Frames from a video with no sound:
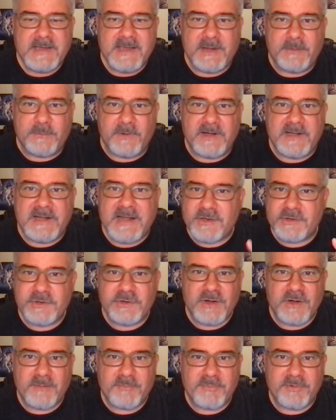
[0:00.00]
and right now
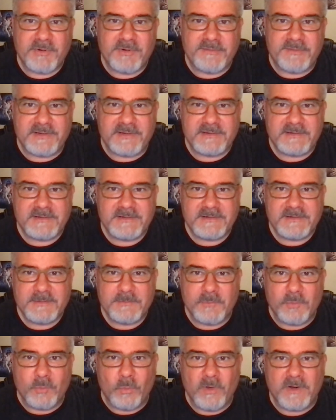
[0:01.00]
you're not perfect,
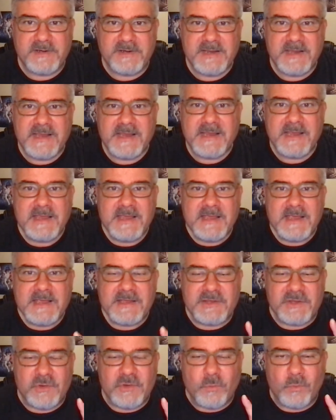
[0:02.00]
but one day
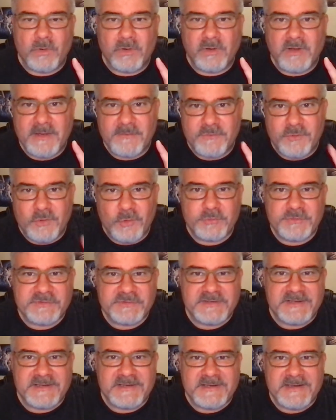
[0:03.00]
you will have no
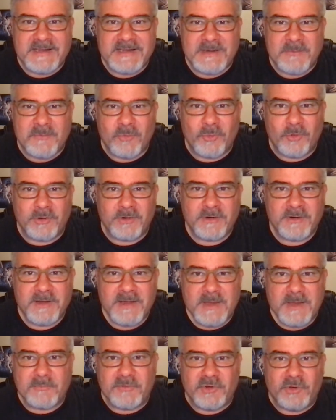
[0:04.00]
sin anymore.
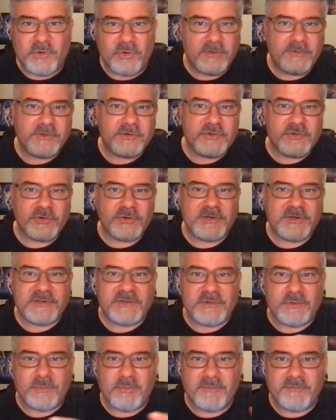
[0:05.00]
But you're on the journey
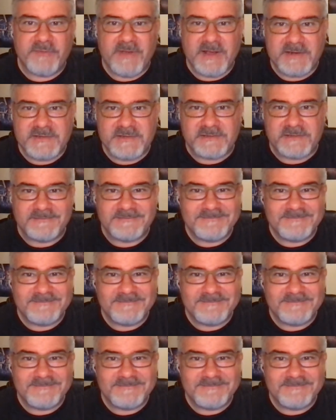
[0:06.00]
to perfection.